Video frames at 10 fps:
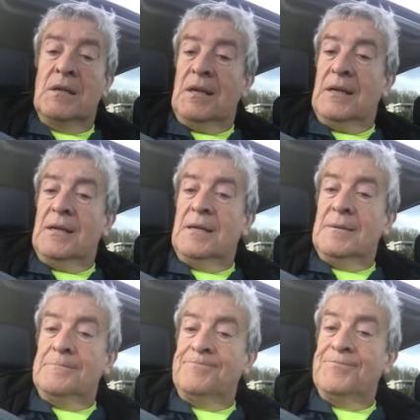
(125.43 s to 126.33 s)

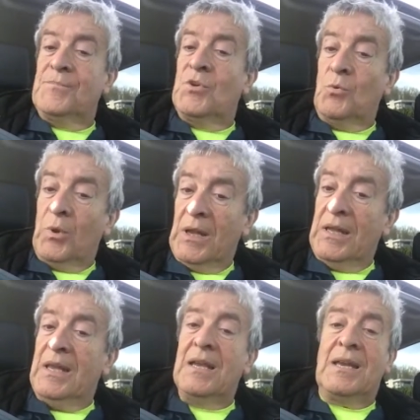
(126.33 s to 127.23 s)
to
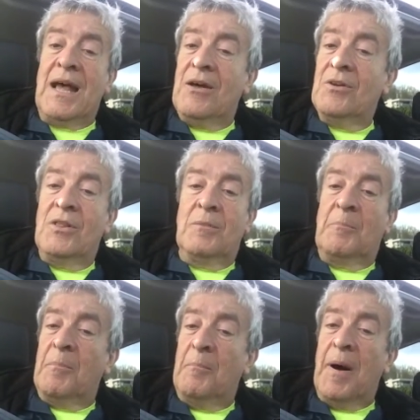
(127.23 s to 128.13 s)
really get down to the
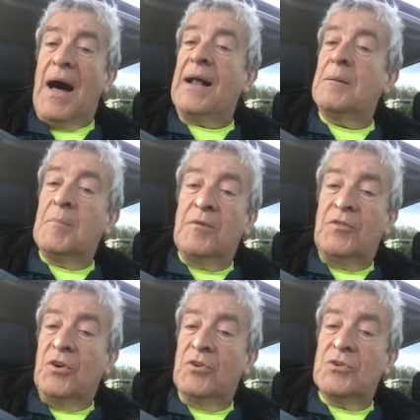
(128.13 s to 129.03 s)
bottom
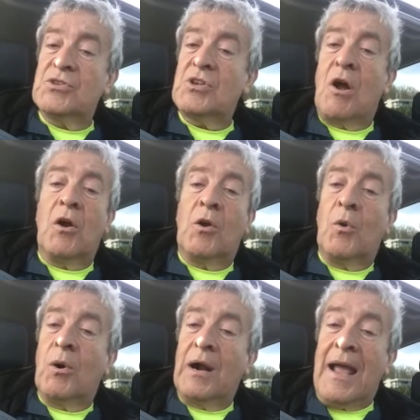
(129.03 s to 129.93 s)
of your
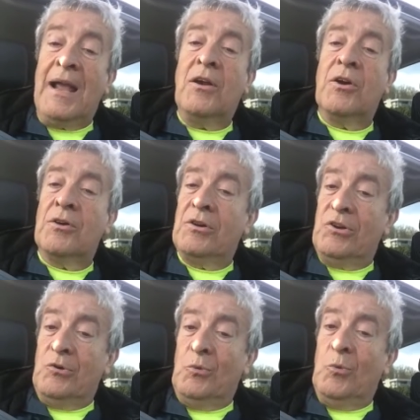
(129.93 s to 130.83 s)
sorrow or anger,
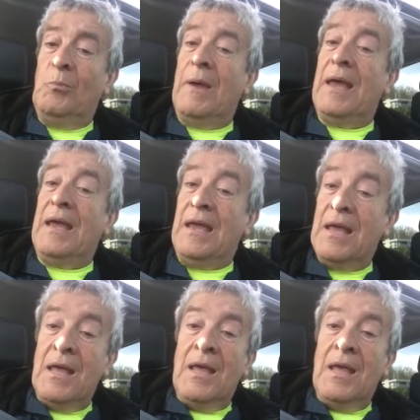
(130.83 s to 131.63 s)
you may